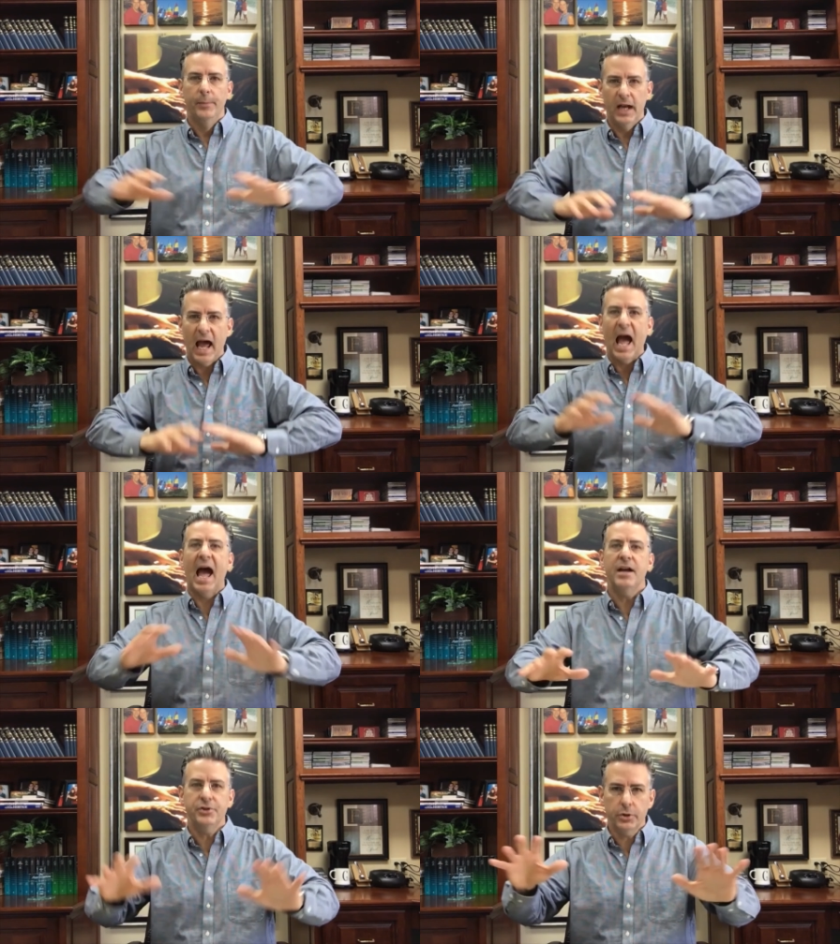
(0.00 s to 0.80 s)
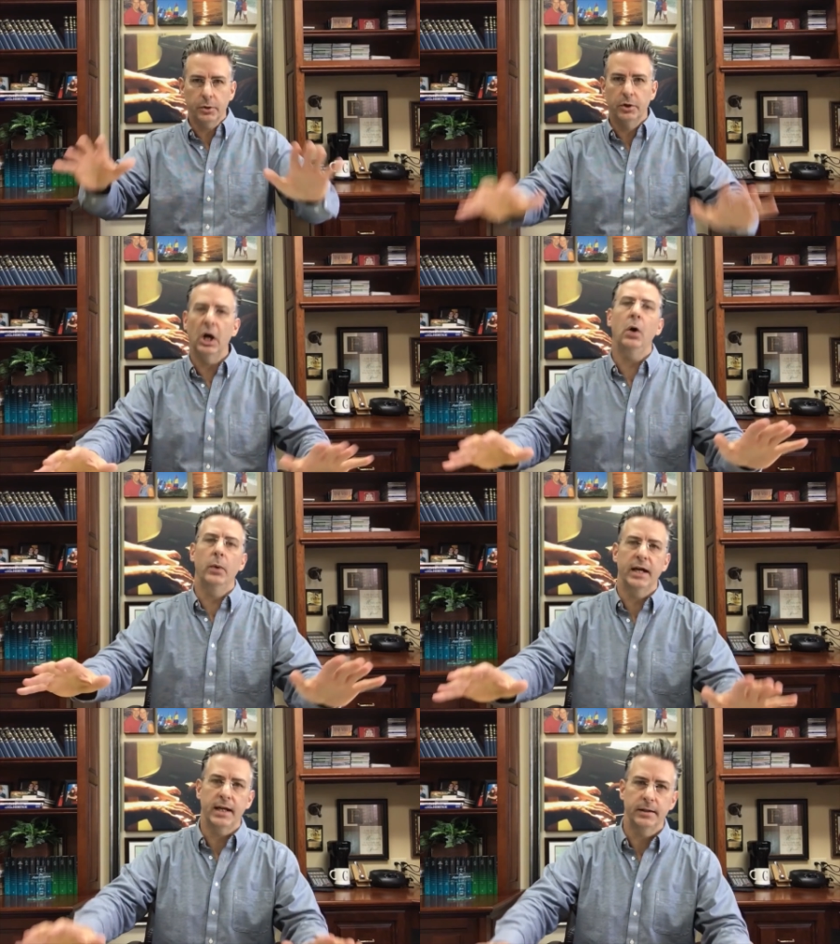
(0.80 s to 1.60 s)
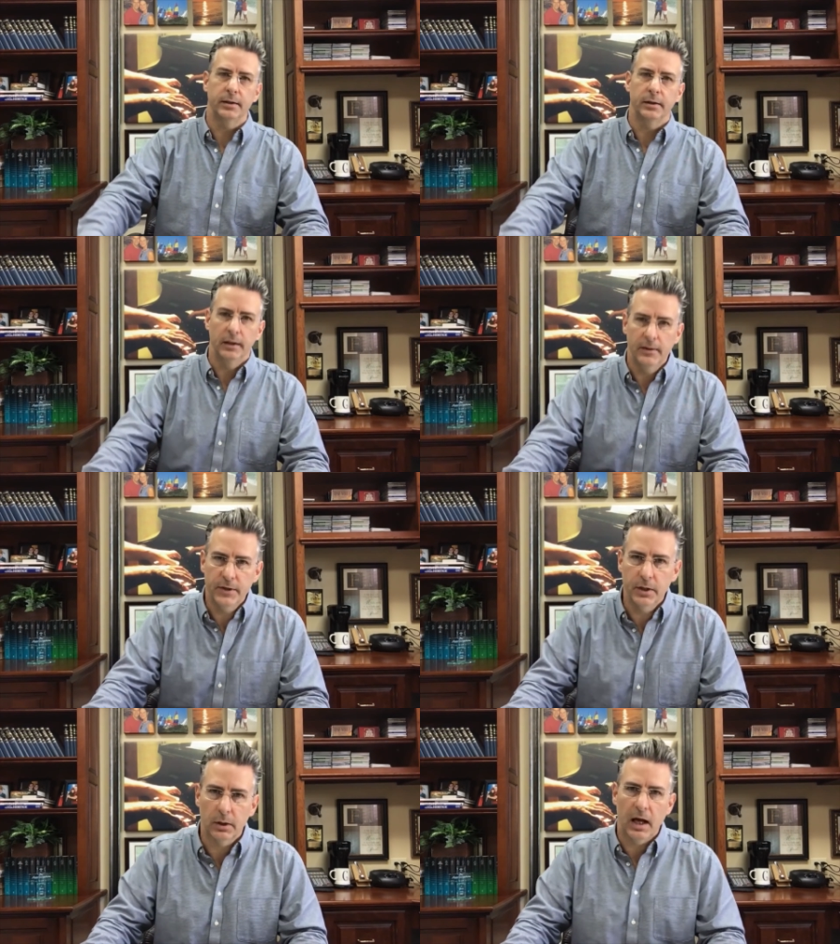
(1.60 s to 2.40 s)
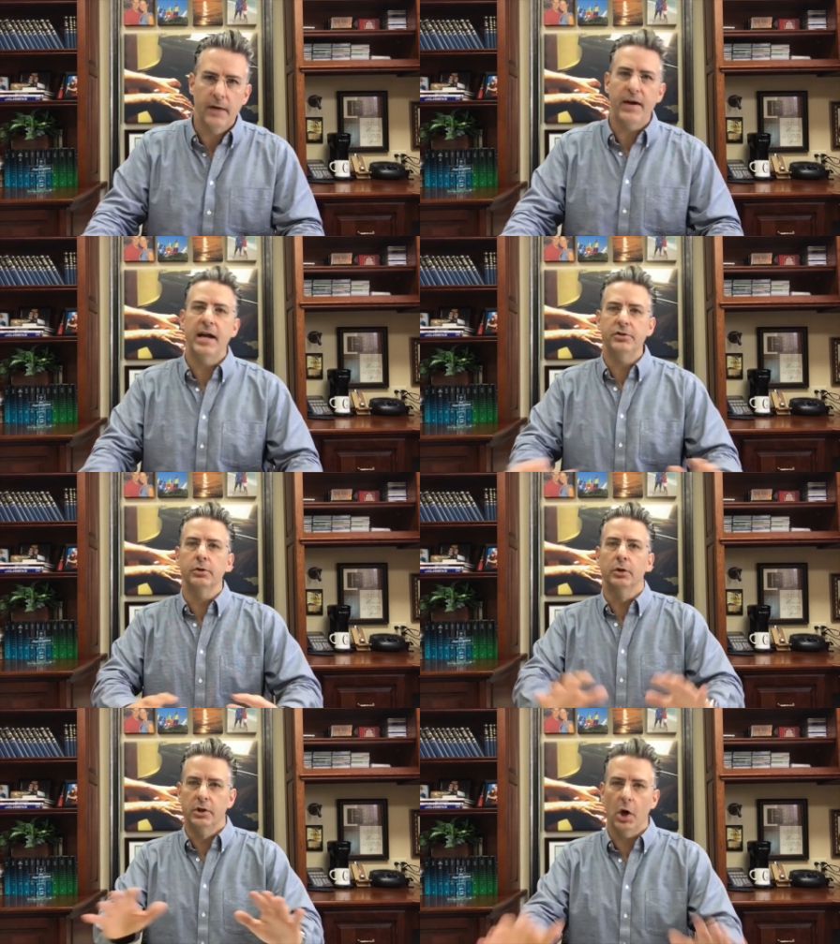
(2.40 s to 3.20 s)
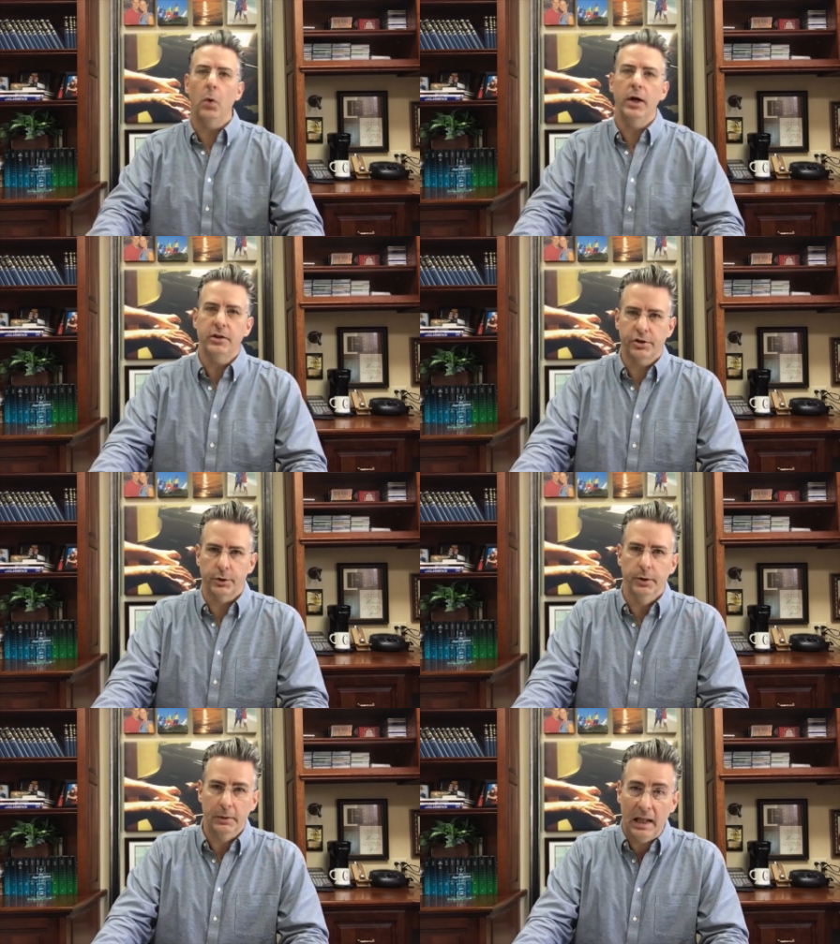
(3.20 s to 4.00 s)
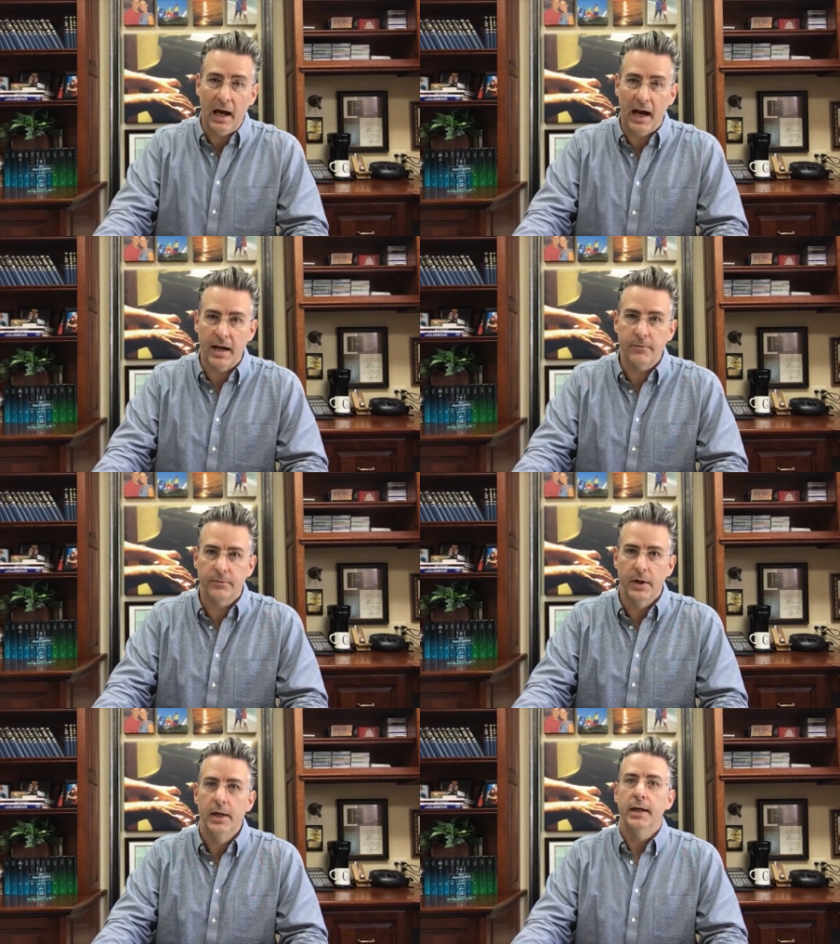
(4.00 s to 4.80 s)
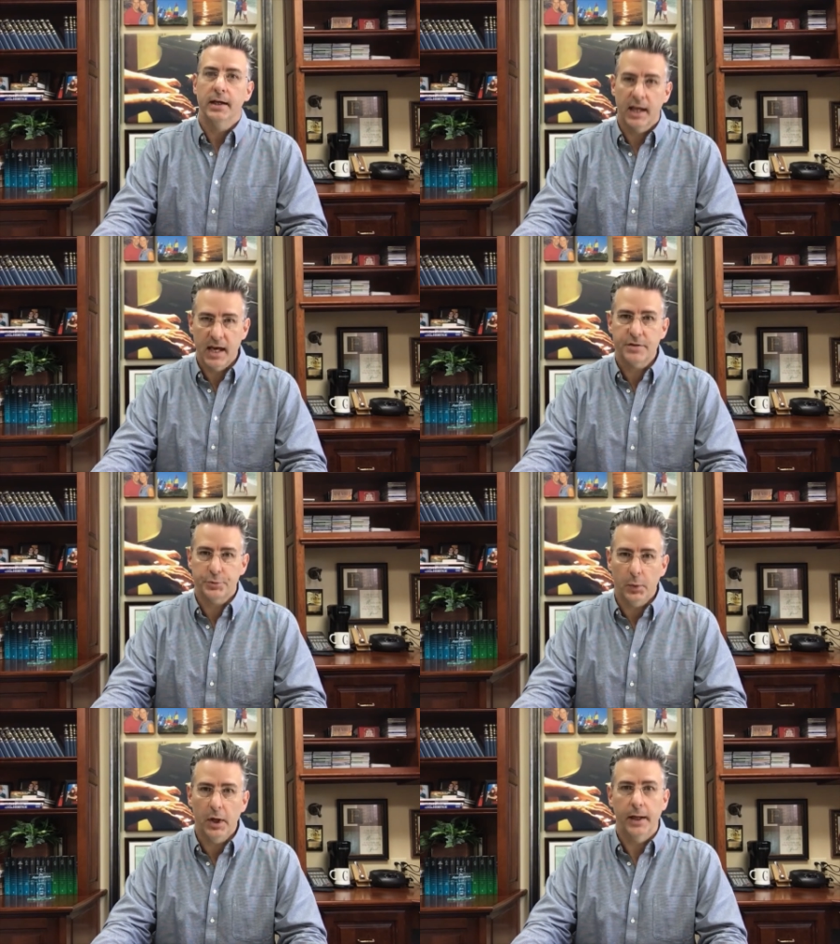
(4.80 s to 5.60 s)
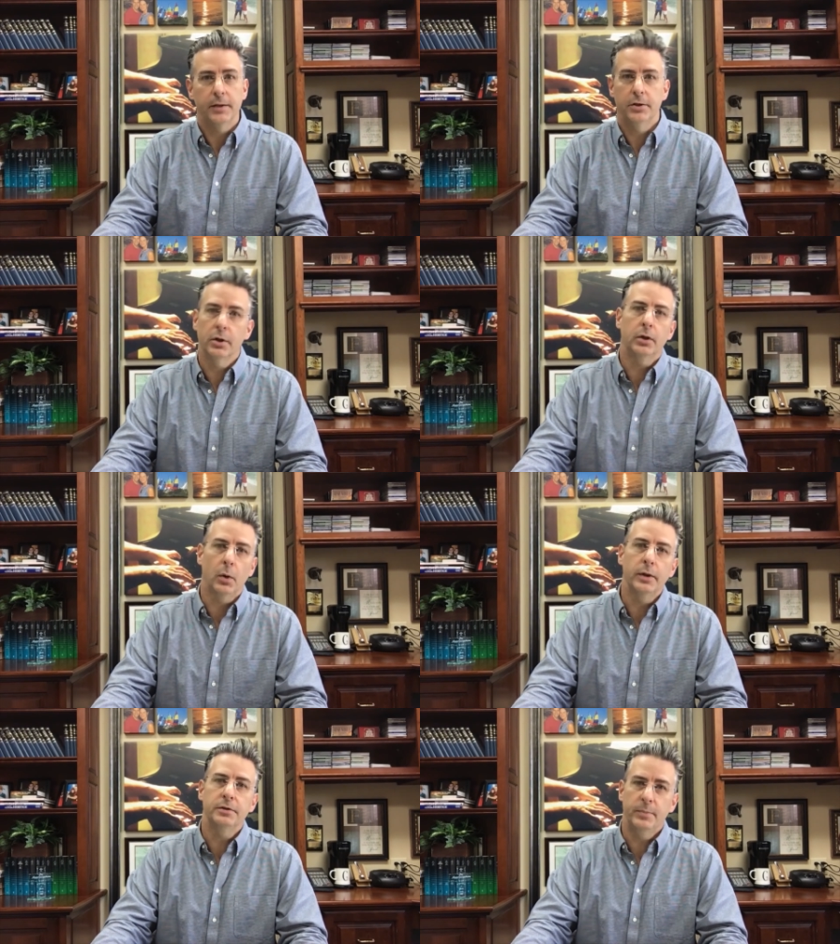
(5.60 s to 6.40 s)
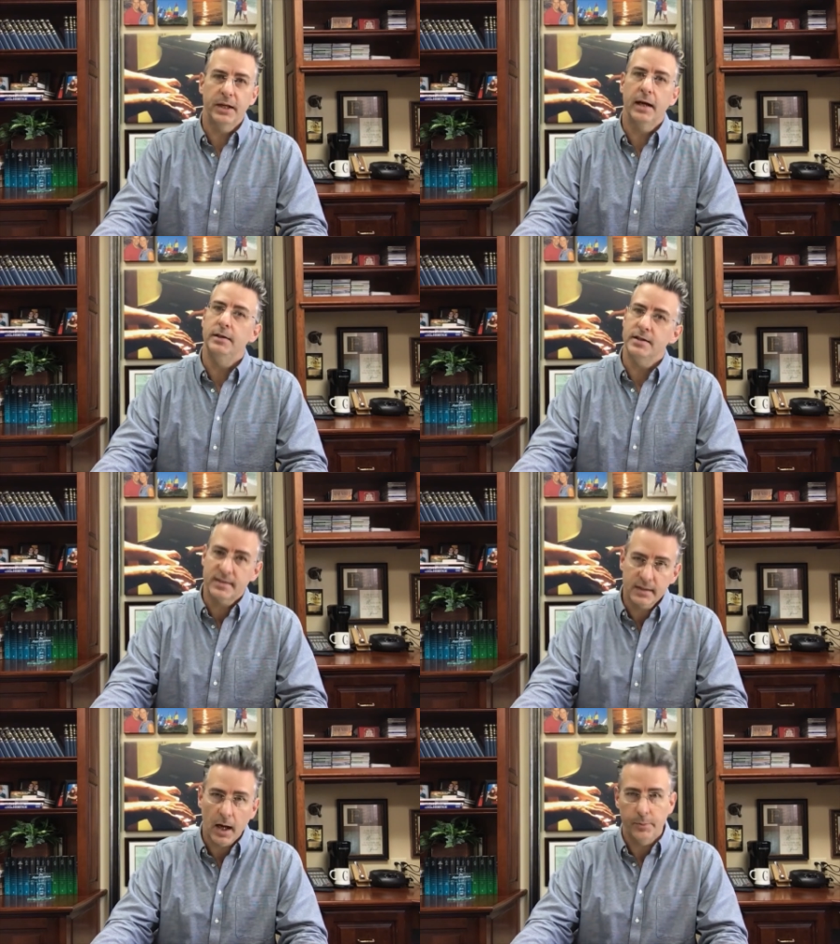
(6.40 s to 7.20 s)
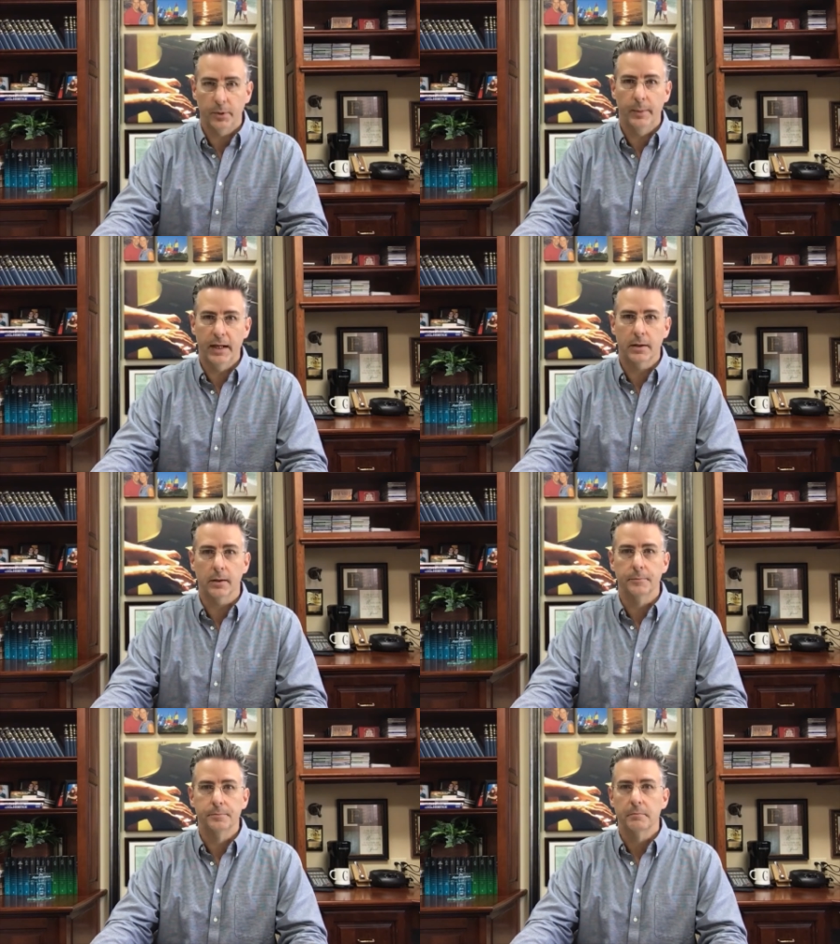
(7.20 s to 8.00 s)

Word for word: But as you're going and living your life, as you're going through life, guess what? You're going to be a disciple maker.